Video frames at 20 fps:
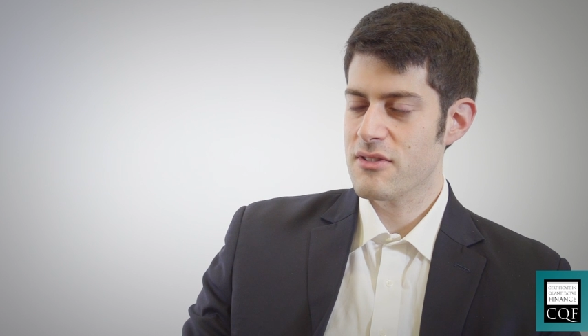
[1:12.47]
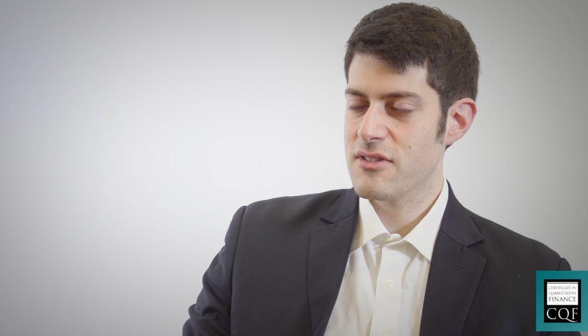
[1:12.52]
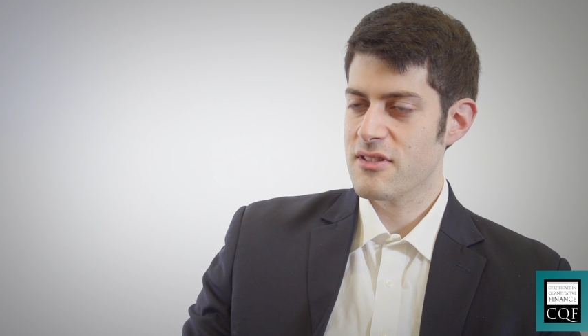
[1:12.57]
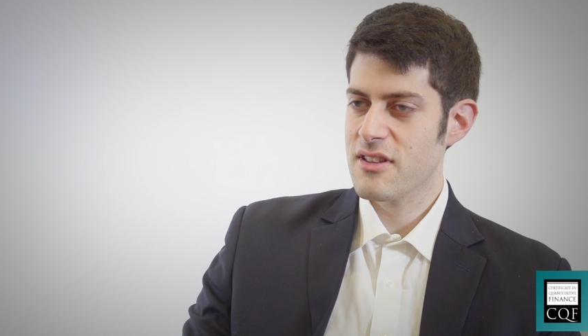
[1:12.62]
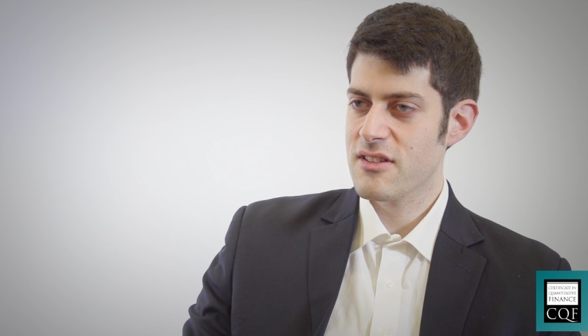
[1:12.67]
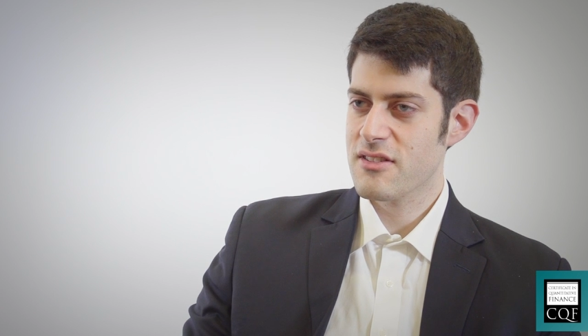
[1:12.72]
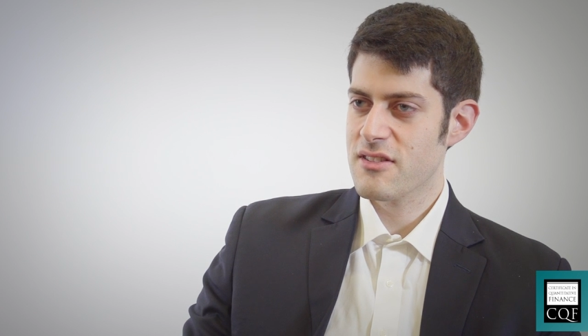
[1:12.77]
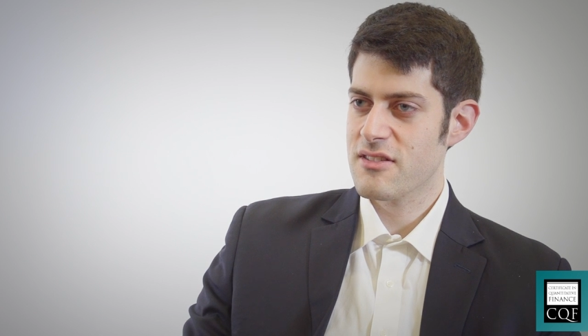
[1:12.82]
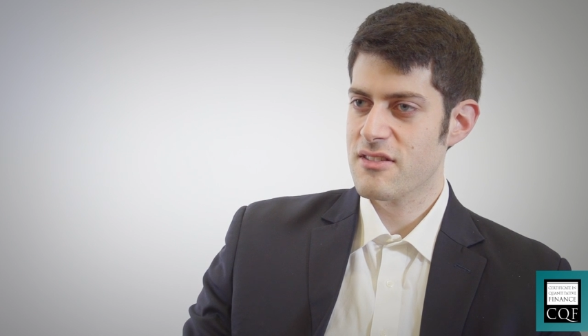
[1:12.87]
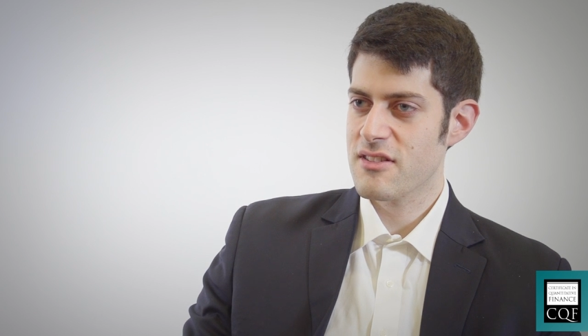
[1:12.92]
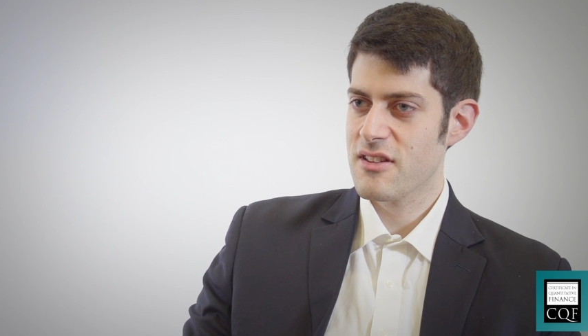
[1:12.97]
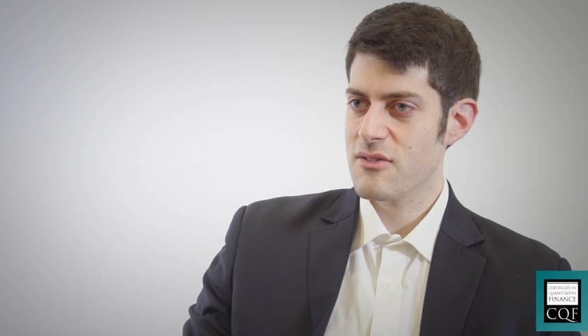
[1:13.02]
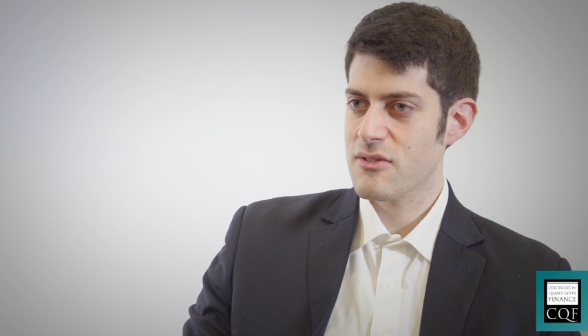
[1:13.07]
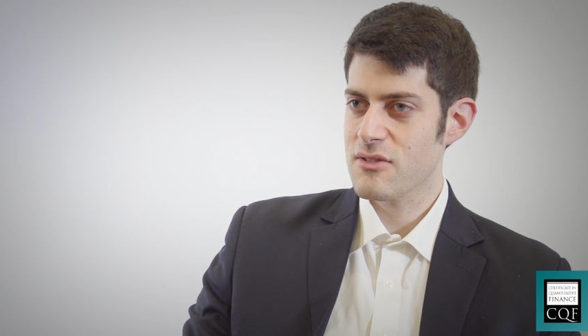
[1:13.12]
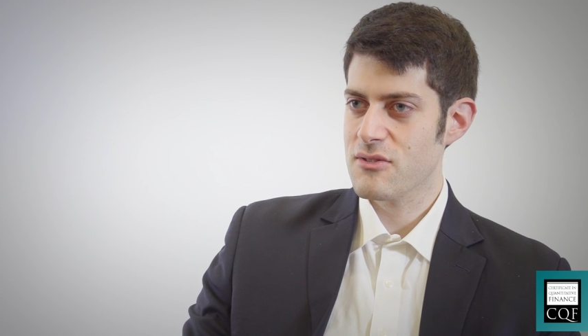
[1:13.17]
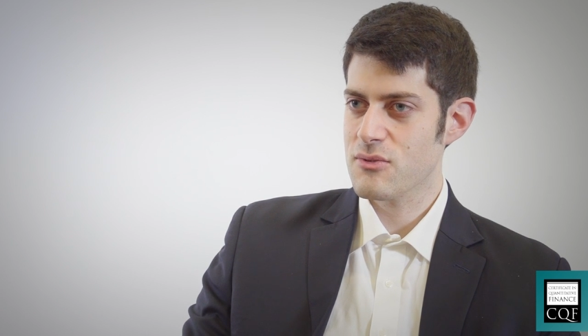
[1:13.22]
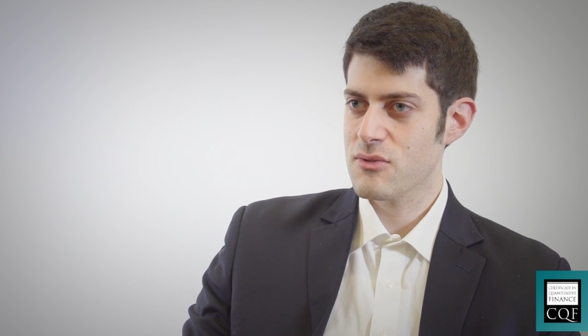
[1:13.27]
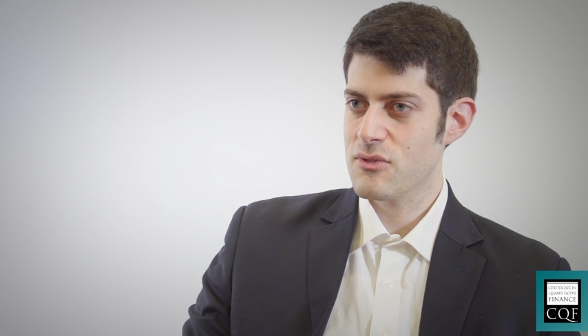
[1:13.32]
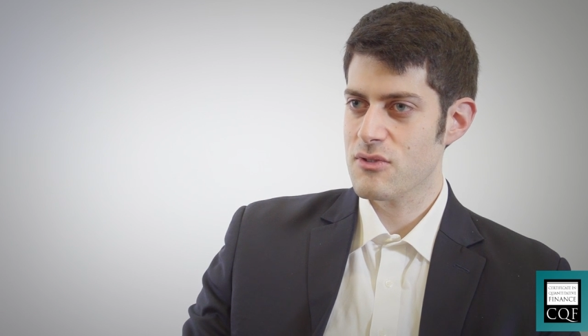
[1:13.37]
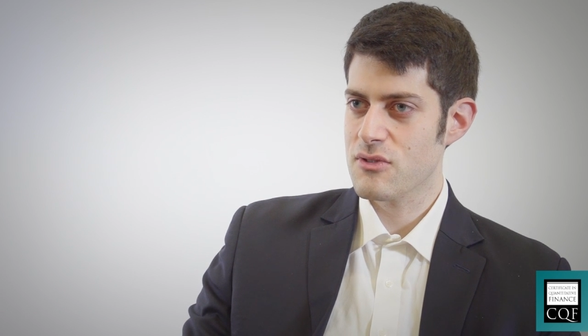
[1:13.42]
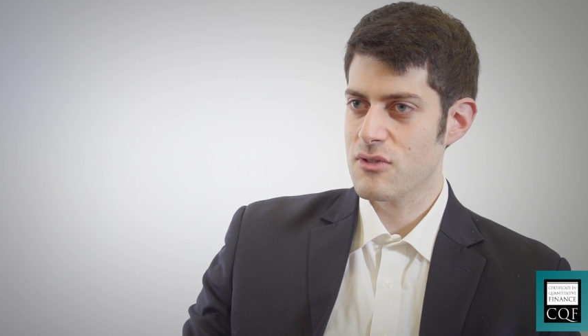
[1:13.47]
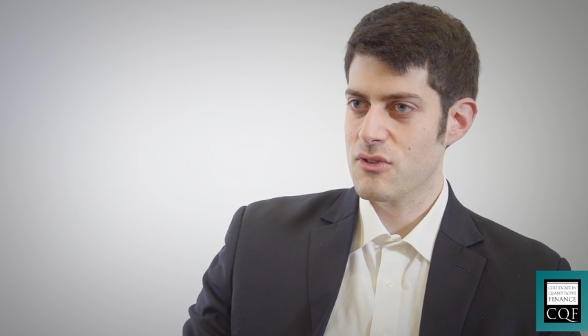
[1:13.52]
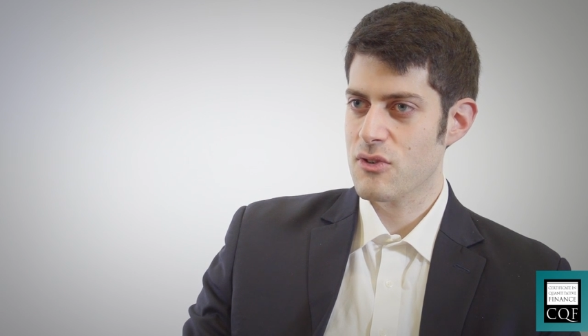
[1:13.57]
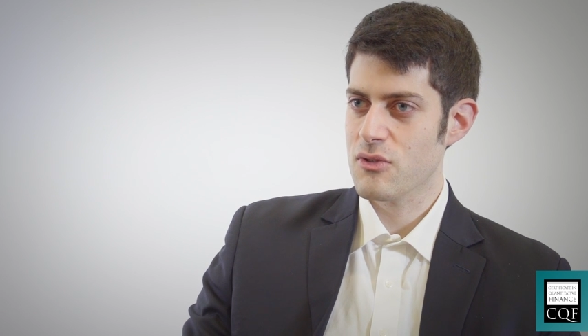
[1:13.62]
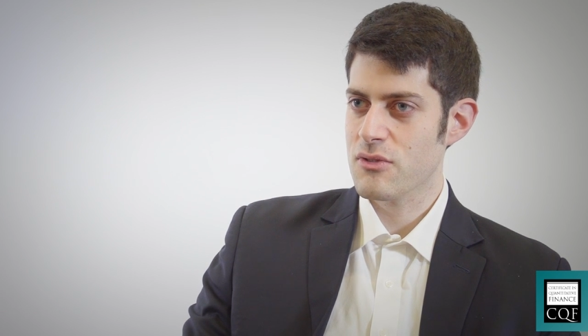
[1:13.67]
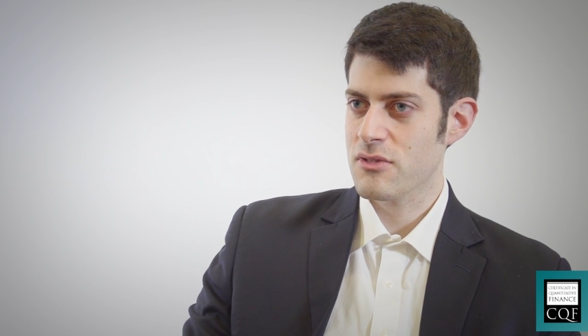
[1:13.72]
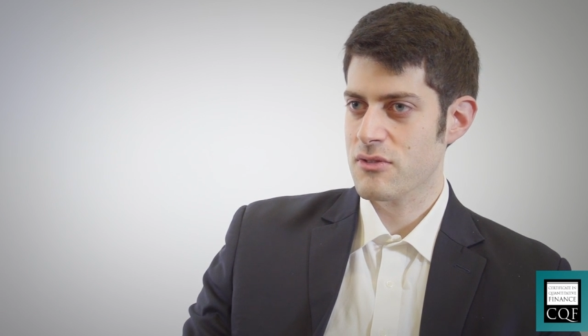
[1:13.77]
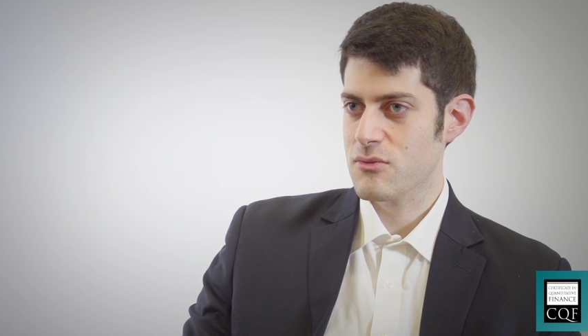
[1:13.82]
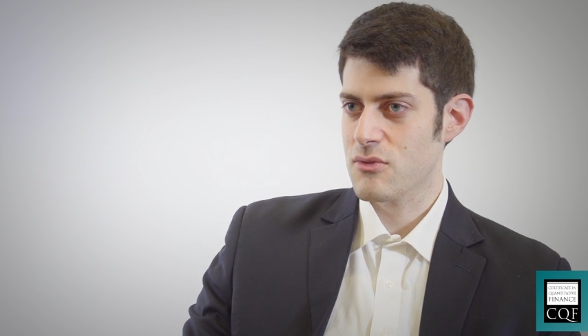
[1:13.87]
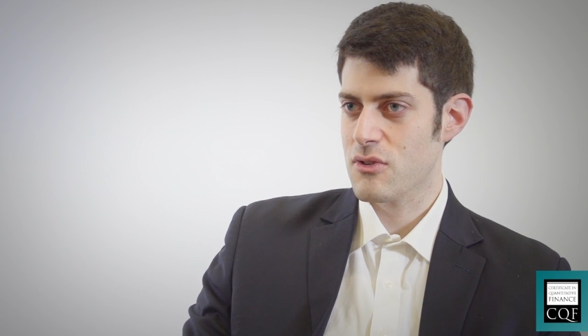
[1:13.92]
is necessary to your
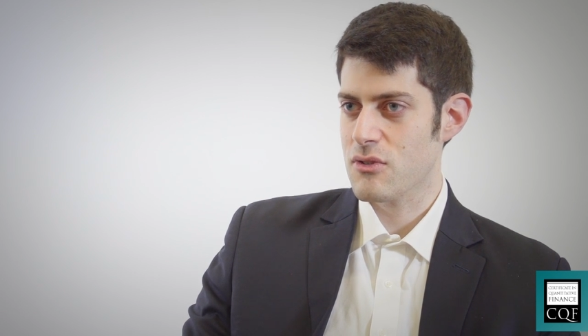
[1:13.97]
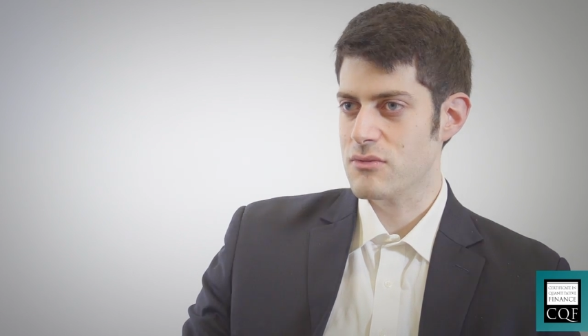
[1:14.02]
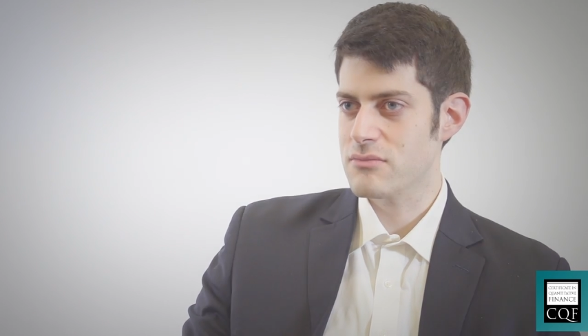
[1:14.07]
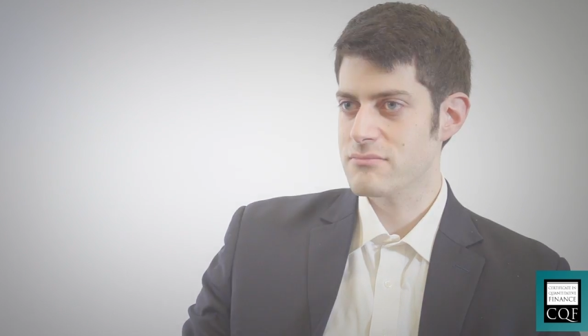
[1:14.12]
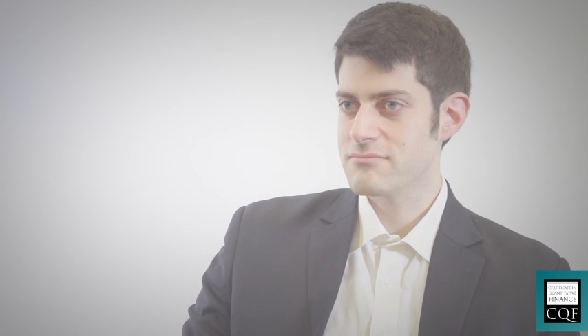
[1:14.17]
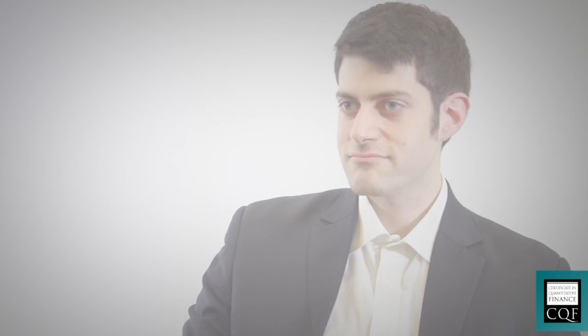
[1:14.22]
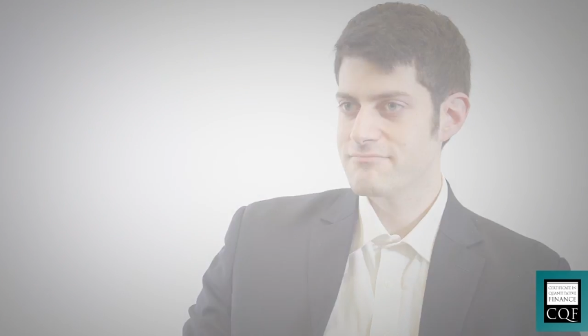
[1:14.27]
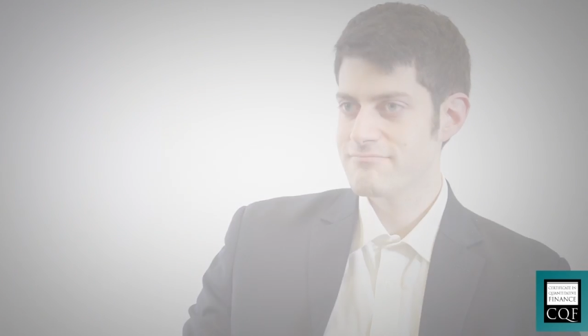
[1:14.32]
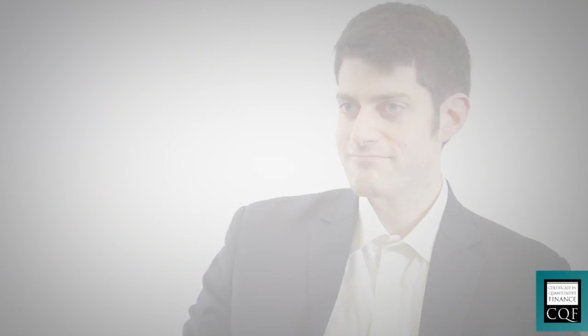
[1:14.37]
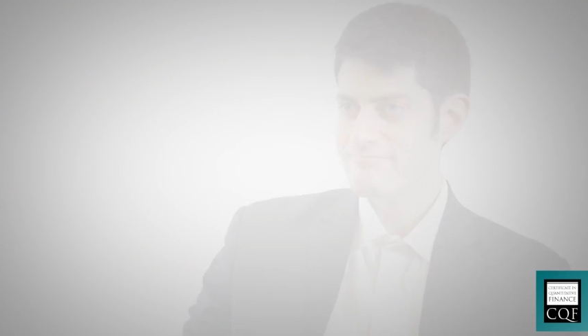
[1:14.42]
current role.